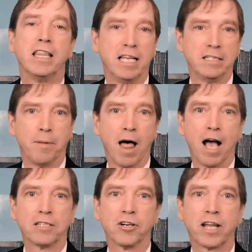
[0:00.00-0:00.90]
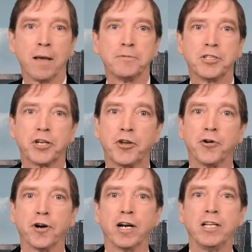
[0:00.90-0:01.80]
These blocks are kept
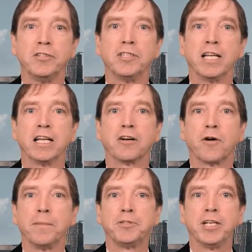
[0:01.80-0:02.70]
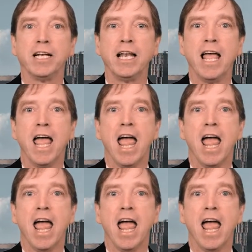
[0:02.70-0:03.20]
secure using encryption